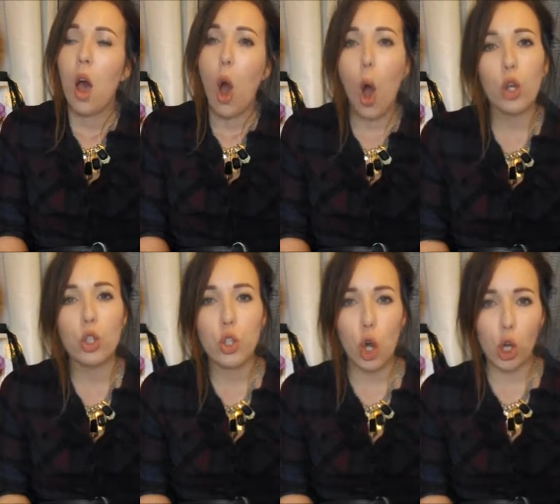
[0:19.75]
hot
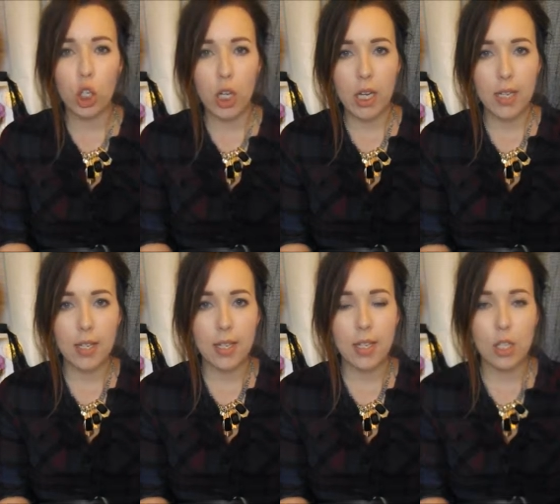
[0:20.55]

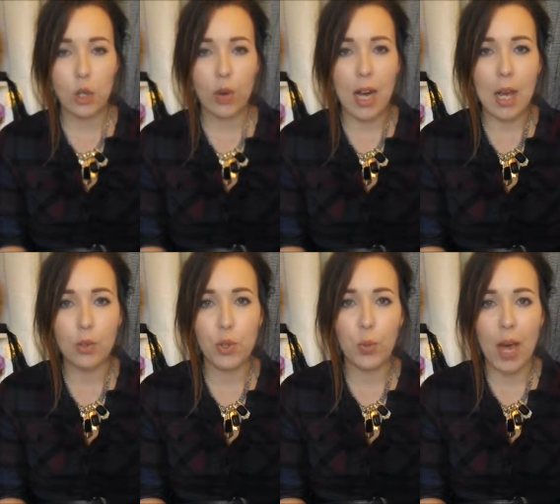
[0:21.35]
chocolate. You're
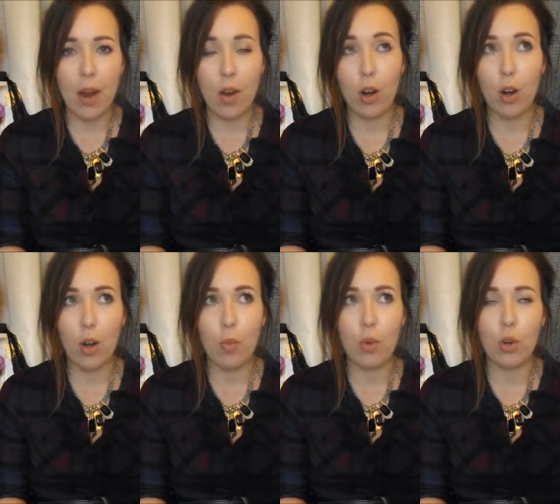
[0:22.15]
allowed to wear a
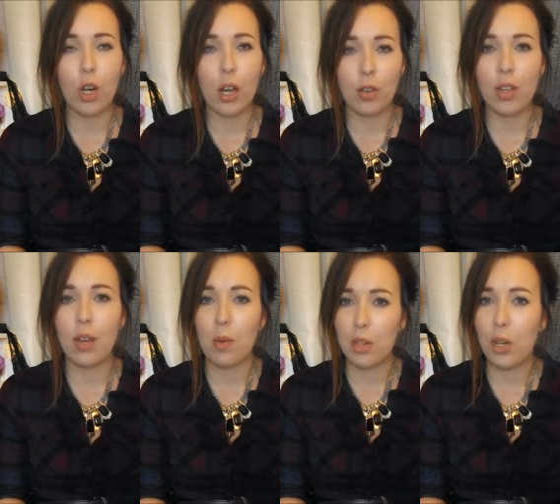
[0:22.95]
lot more
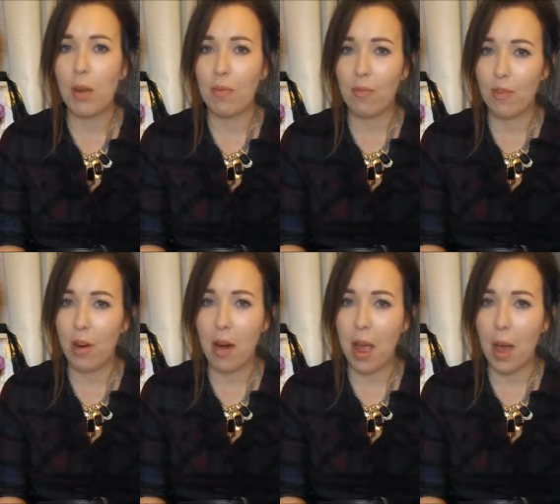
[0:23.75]
clothing, which I'm
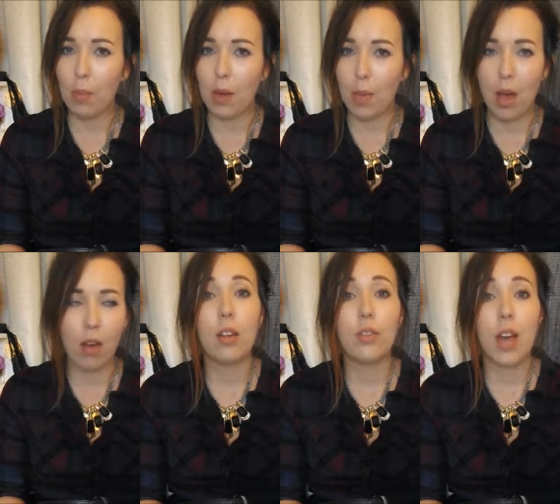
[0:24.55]
very happy
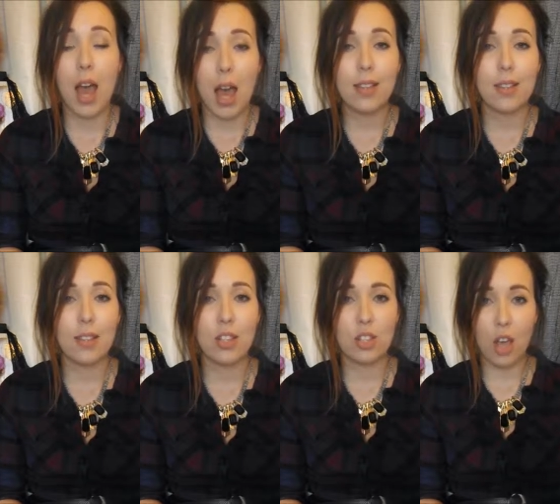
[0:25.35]
about. The hats and
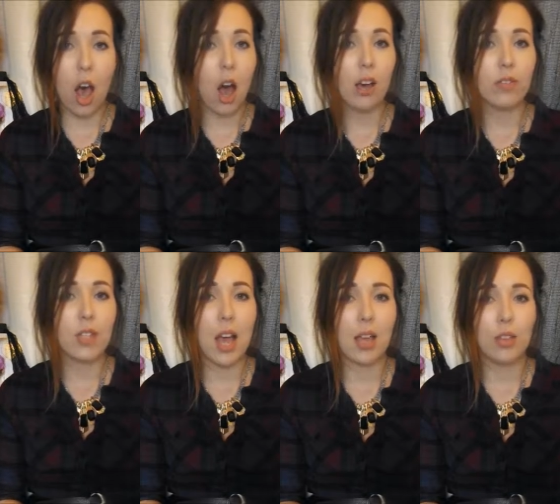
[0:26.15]
the
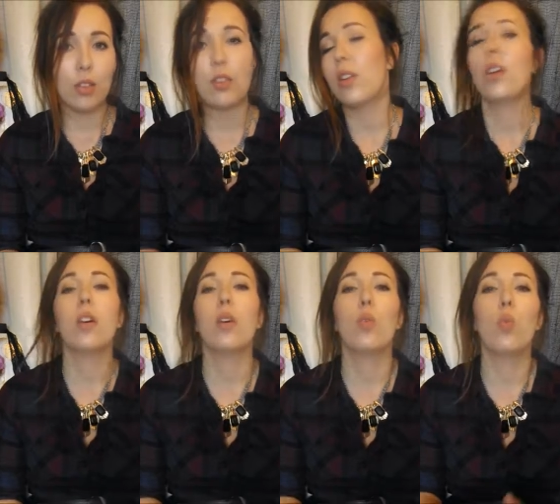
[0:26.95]
scarves and the
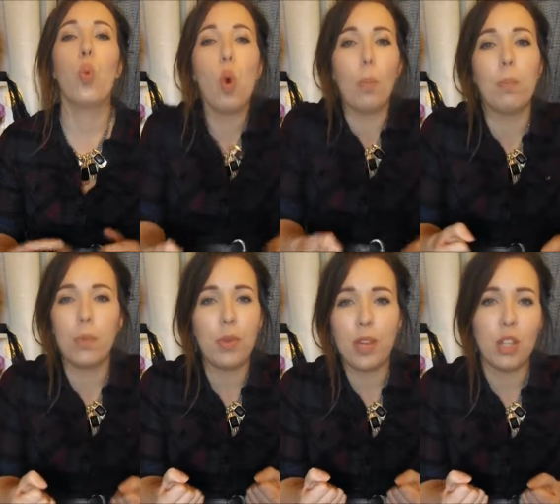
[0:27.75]

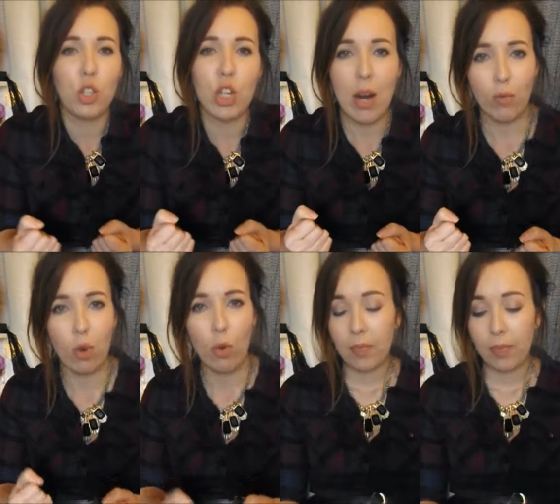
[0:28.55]
warmth in
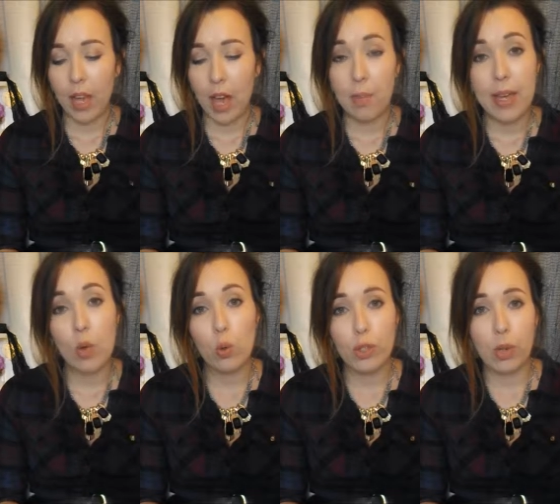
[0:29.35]
general. It
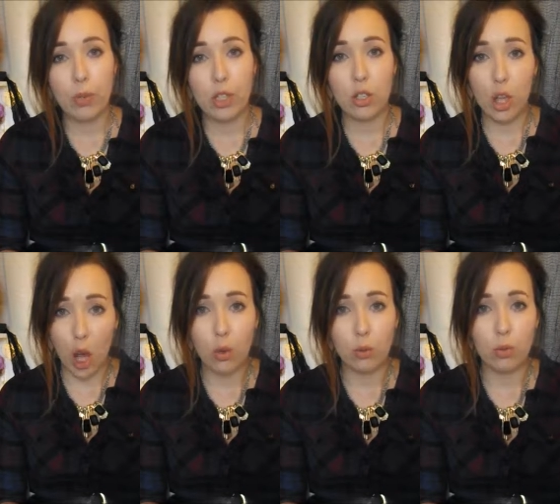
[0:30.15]
also brings
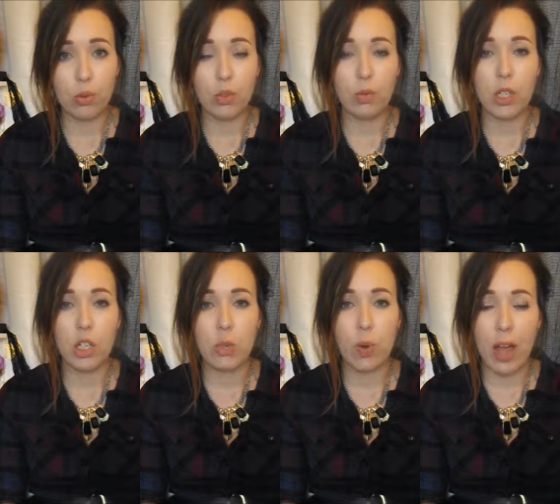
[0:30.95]
colds, which
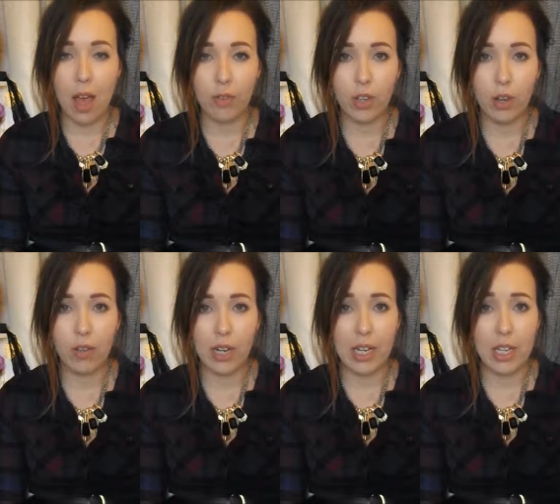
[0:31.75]
is what I have
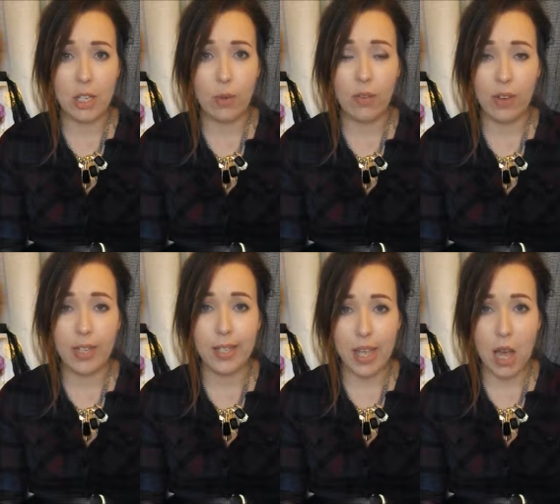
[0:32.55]
currently, so if I
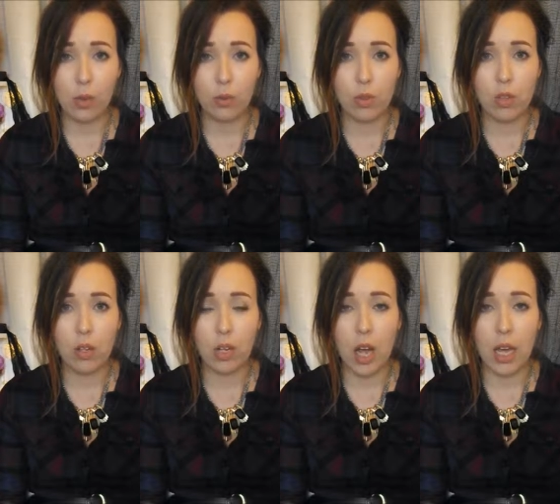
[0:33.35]
sound
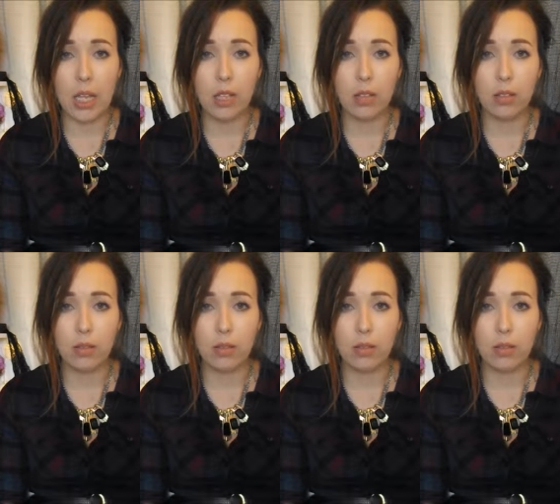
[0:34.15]
like